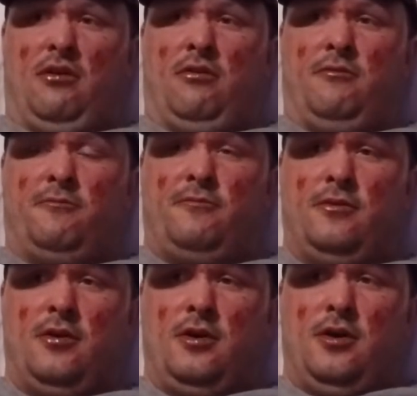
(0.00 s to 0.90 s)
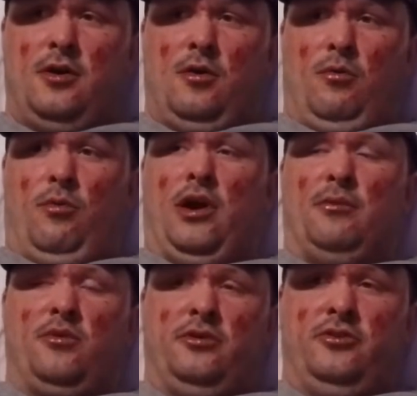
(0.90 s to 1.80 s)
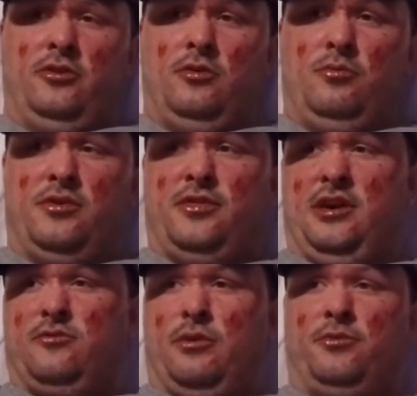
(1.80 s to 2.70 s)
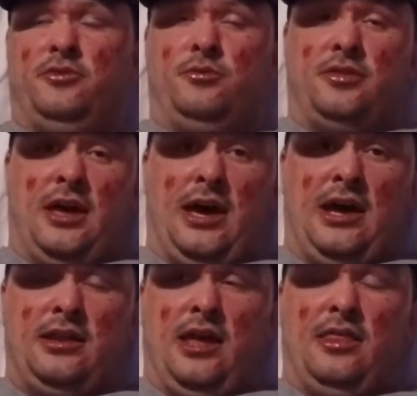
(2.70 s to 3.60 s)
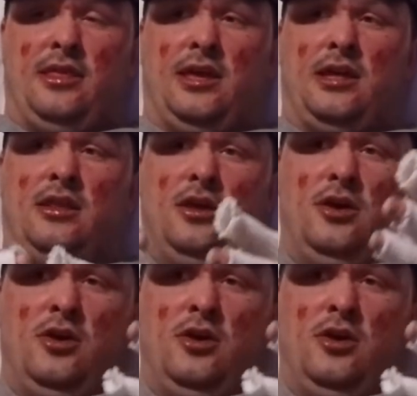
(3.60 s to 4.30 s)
of what I'm going to do with this, what I'm going to do with that, and then